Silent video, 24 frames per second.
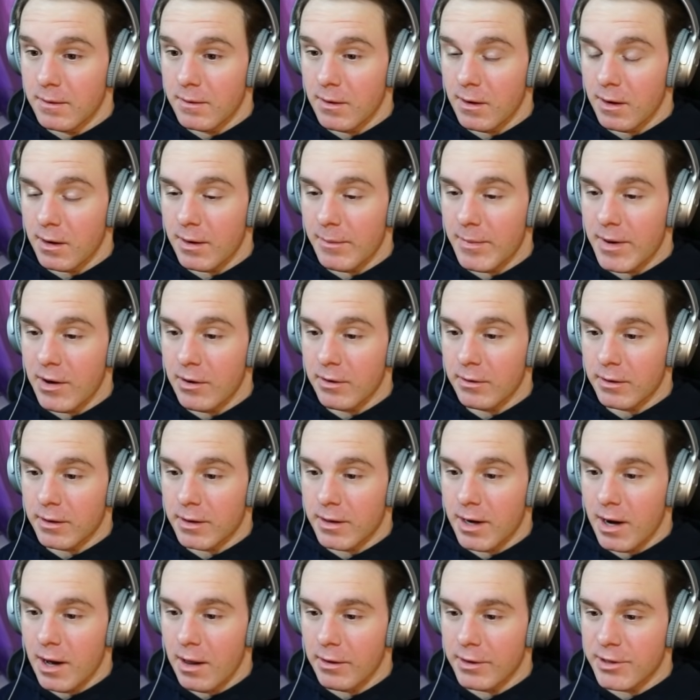Talk about
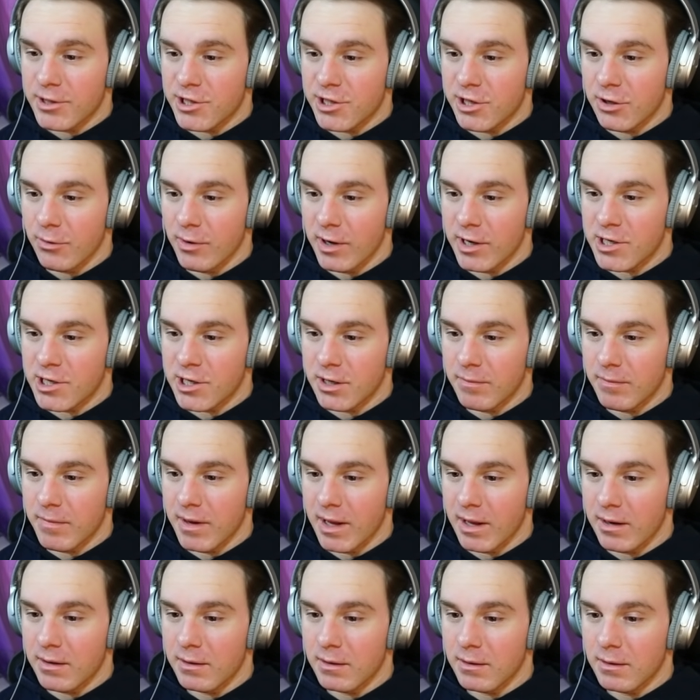college tuition,
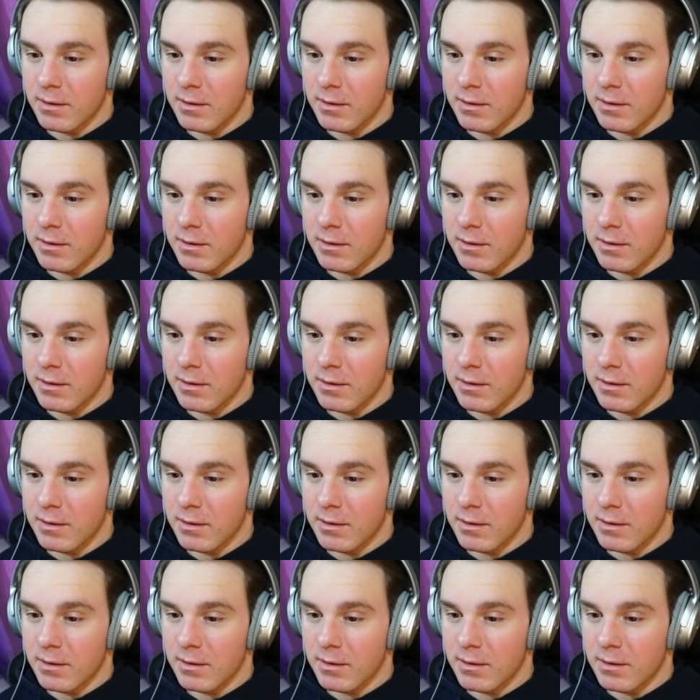man.